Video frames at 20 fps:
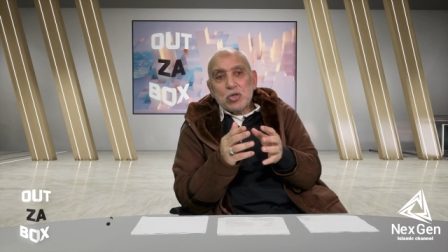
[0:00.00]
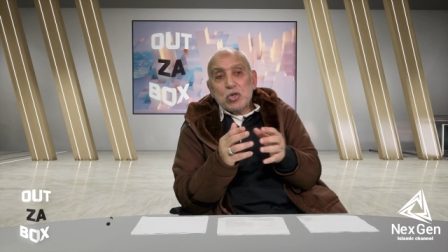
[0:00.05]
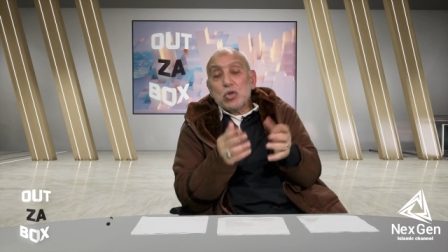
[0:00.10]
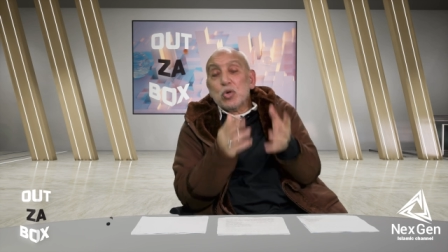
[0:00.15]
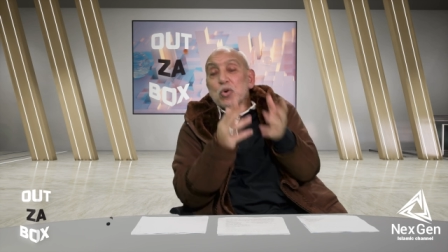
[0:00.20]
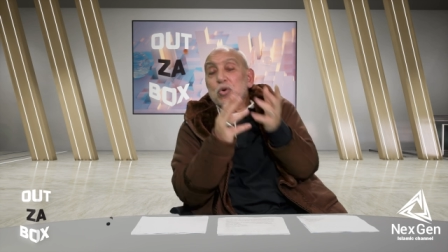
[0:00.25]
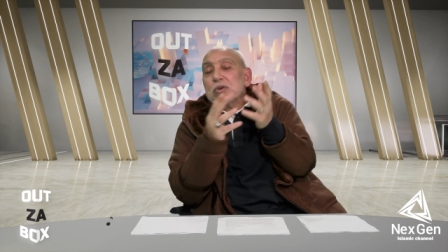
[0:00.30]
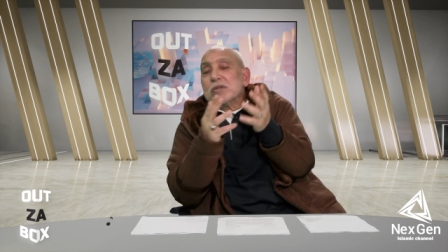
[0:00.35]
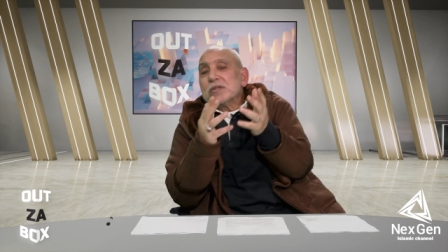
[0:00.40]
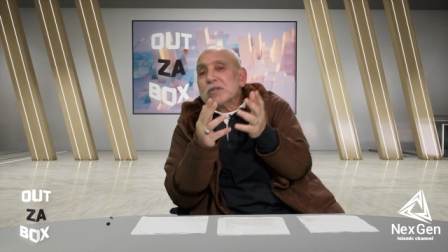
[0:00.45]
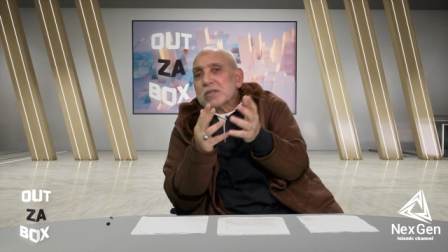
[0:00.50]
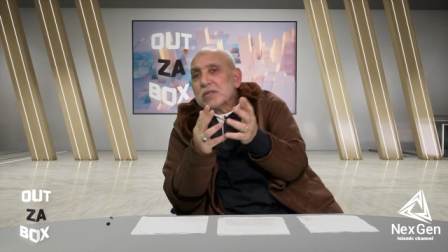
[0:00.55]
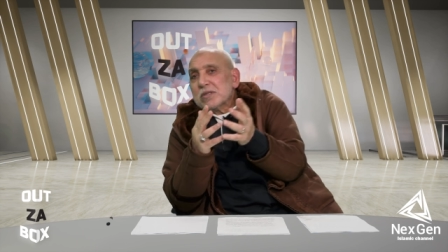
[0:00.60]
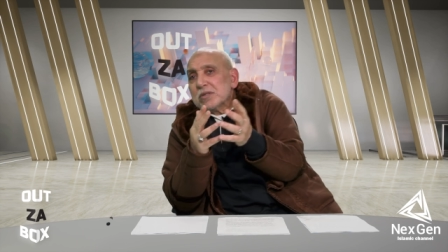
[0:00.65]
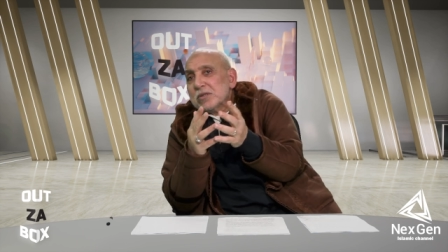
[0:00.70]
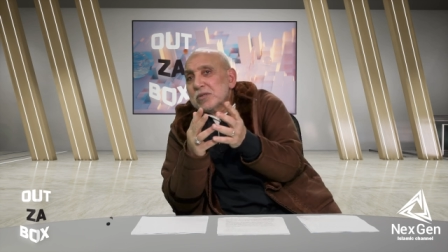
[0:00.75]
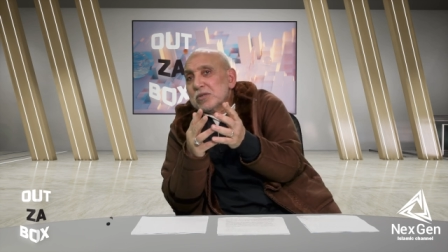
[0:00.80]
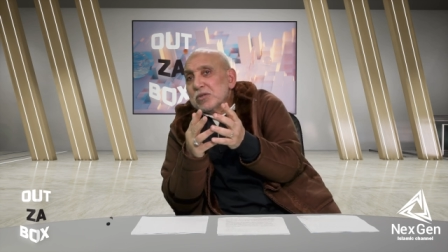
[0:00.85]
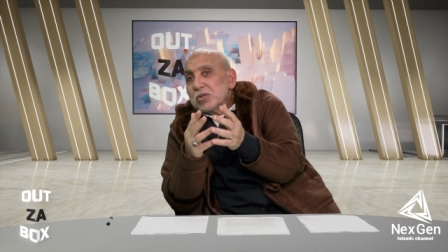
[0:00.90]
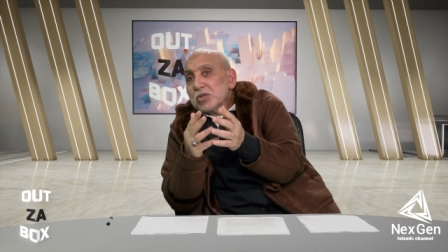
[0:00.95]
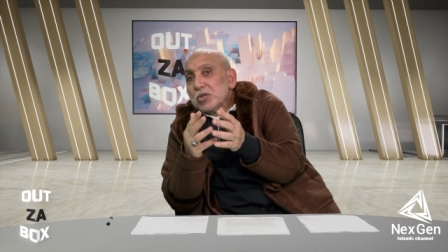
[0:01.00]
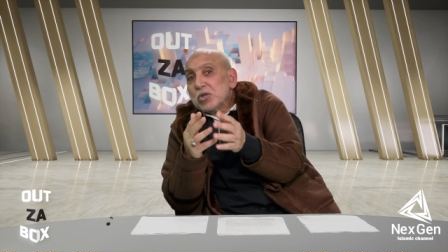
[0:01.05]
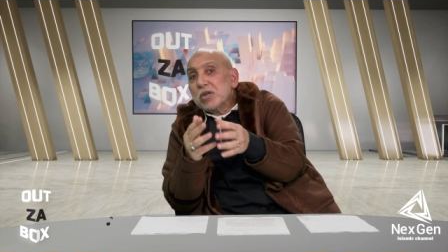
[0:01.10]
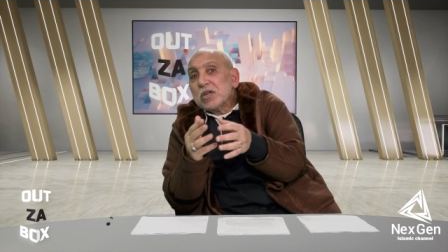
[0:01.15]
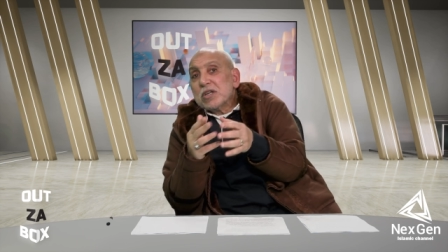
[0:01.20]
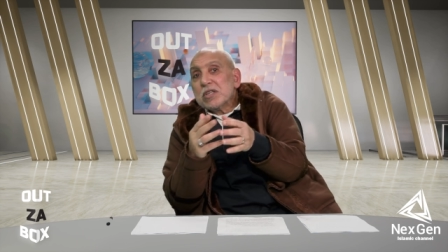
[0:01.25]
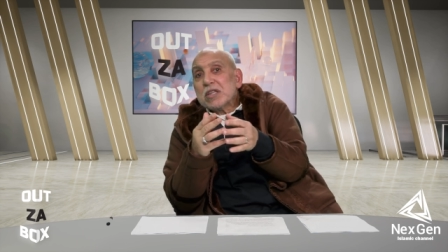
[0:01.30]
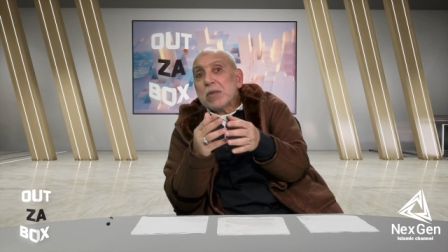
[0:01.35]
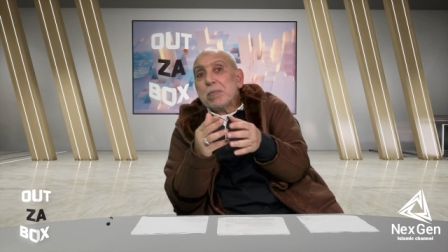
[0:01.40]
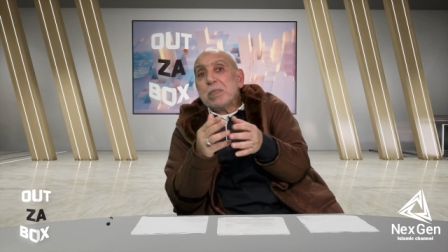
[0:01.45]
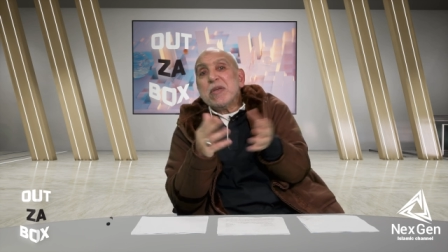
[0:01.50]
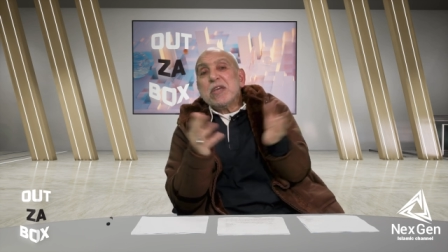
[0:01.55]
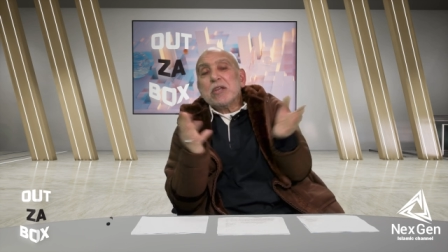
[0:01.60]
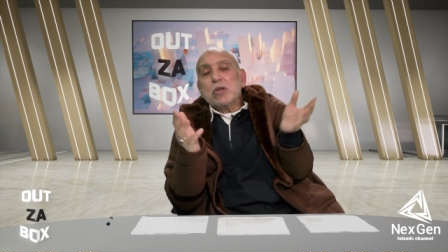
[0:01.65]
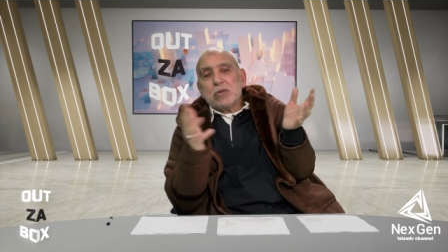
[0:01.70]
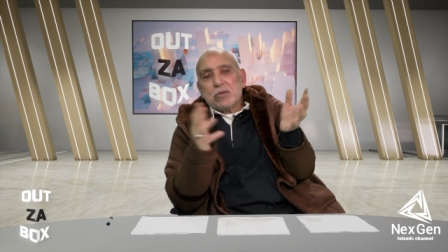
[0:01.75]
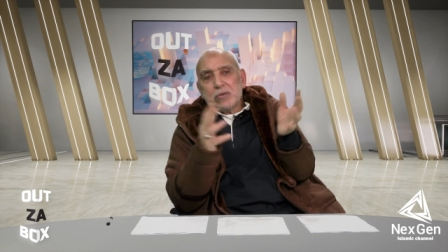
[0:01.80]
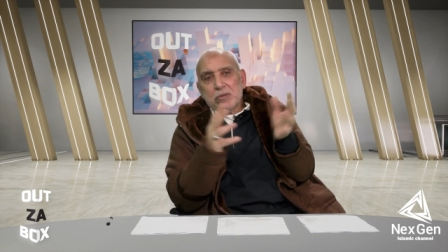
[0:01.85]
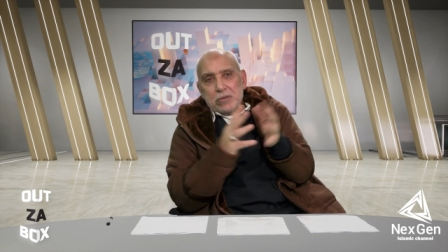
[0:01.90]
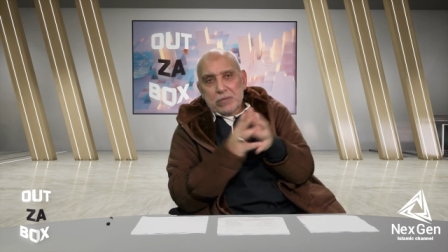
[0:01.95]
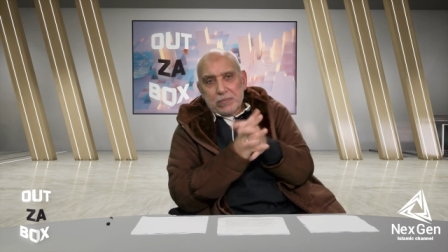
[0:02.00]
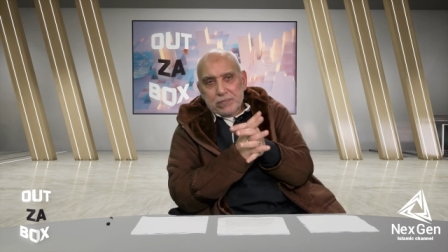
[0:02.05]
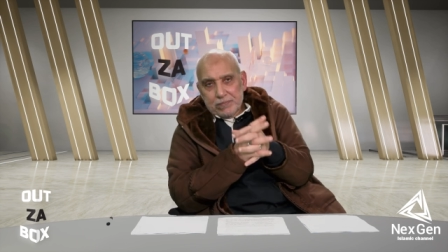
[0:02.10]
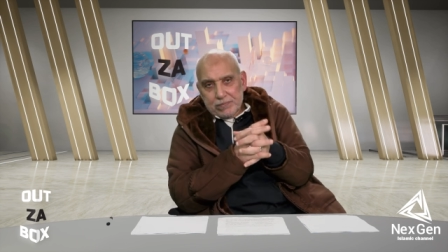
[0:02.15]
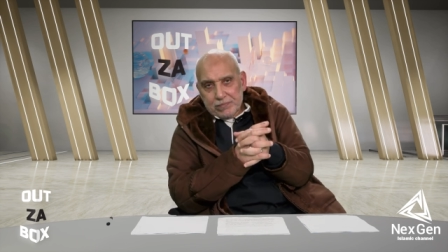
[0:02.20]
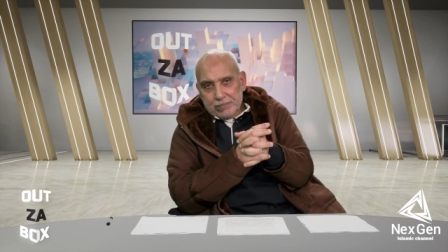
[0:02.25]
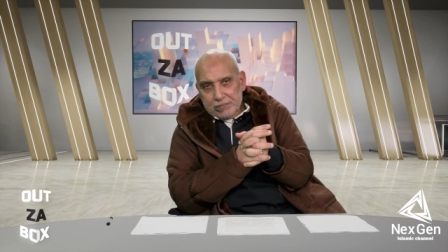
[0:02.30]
use during the period